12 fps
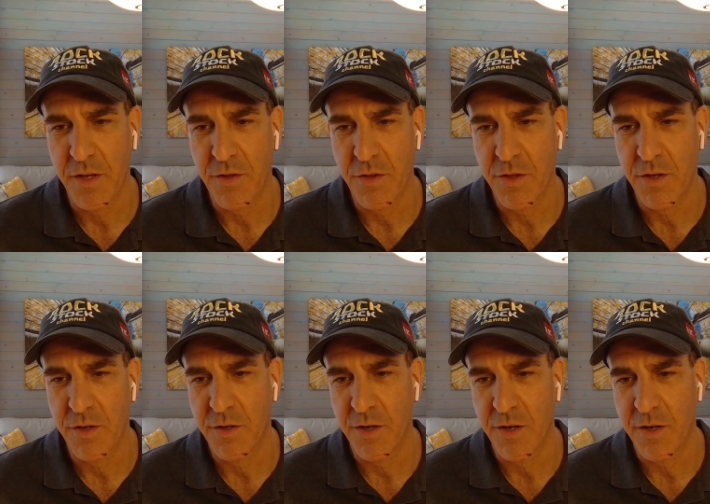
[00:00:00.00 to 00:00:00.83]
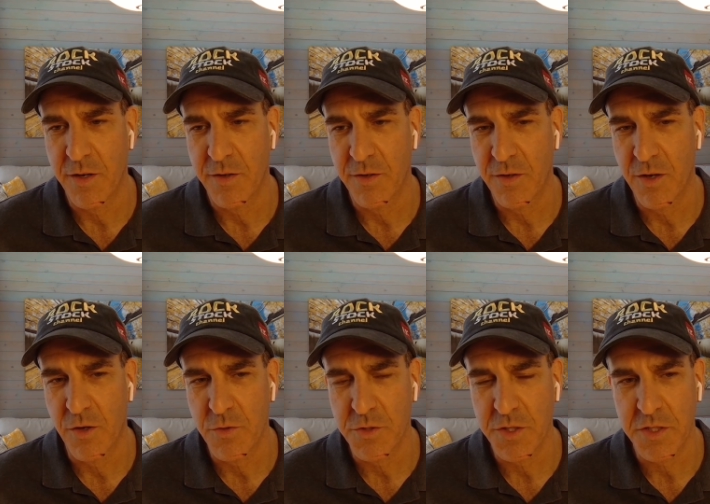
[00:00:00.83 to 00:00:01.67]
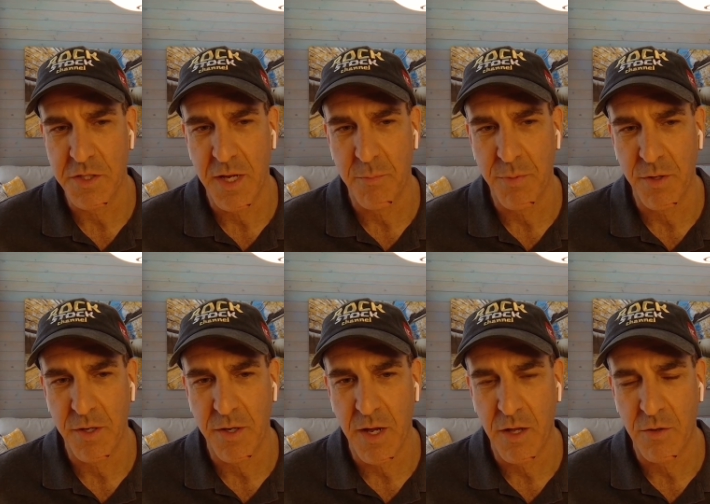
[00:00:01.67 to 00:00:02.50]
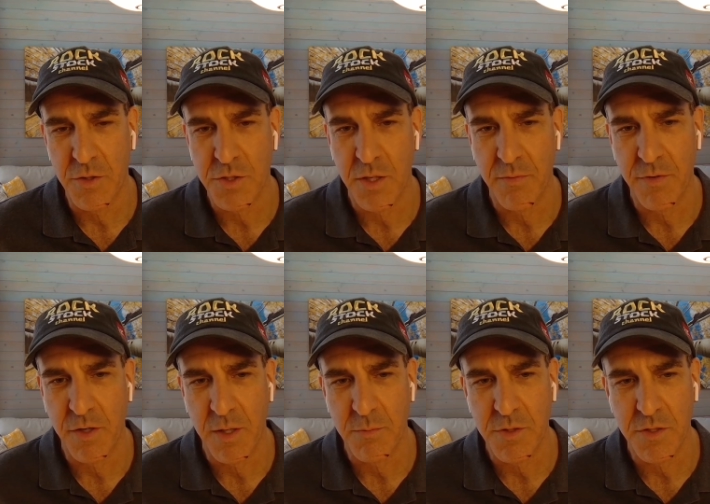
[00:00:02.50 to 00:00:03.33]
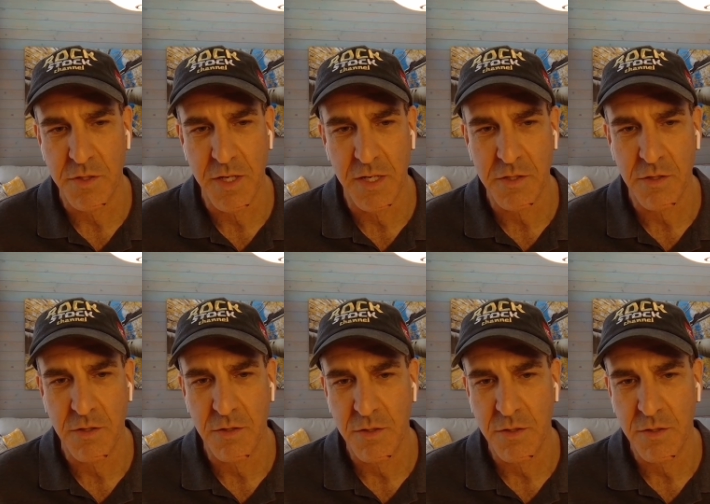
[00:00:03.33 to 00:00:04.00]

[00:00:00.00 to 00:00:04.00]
You think $168 billion, some of it comes into Tesla?